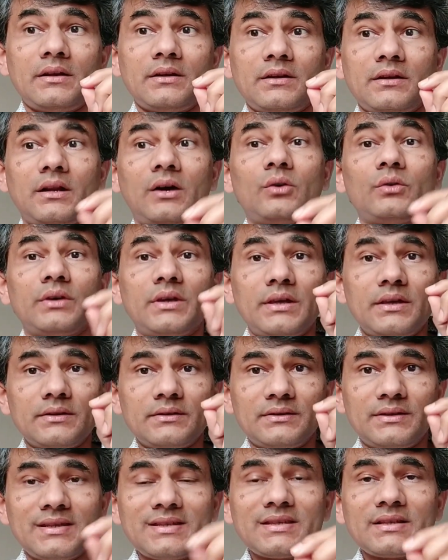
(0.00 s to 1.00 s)
Now,
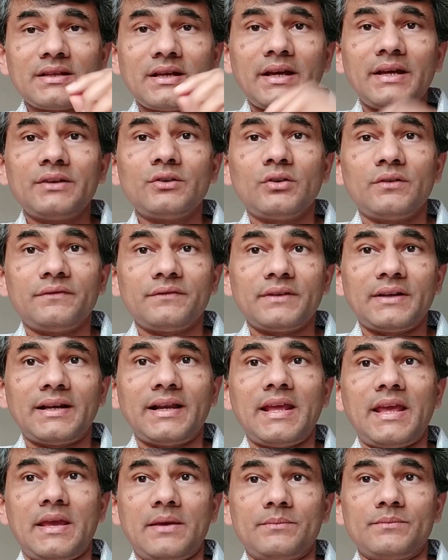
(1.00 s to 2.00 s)
this kind of
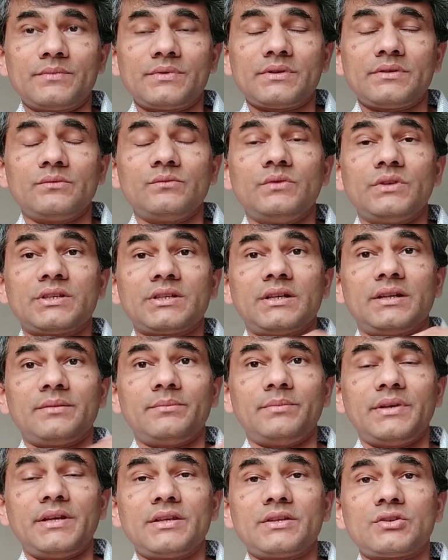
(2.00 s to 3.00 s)
claims, which are
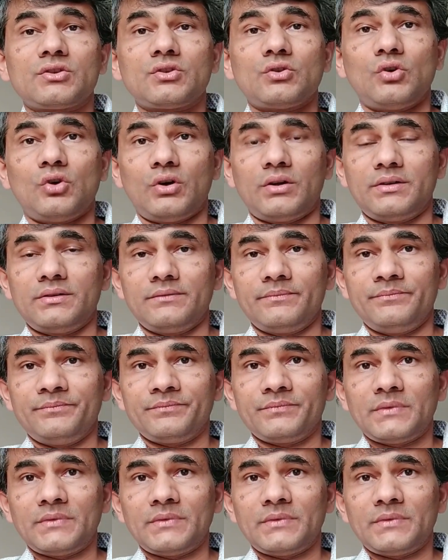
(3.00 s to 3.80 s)
based on